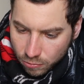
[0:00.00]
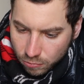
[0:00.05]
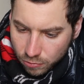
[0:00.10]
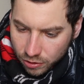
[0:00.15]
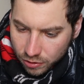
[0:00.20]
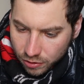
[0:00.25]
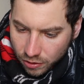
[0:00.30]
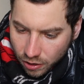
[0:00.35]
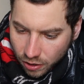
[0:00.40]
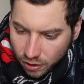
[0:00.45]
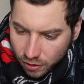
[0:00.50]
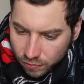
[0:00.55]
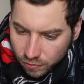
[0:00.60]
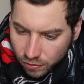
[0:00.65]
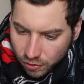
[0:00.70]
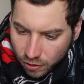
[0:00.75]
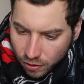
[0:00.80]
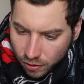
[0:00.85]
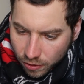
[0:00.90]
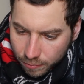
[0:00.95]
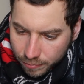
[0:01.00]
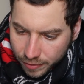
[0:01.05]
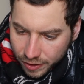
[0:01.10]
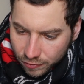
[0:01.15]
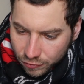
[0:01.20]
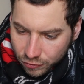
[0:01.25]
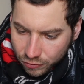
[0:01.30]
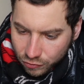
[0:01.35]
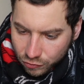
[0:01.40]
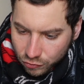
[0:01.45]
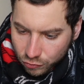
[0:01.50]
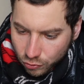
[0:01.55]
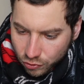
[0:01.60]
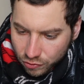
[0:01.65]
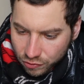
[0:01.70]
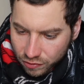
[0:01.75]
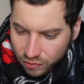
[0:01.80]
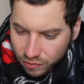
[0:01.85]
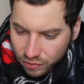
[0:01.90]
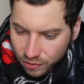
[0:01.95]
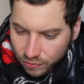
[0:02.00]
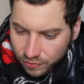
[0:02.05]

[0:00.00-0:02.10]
would cover all major sources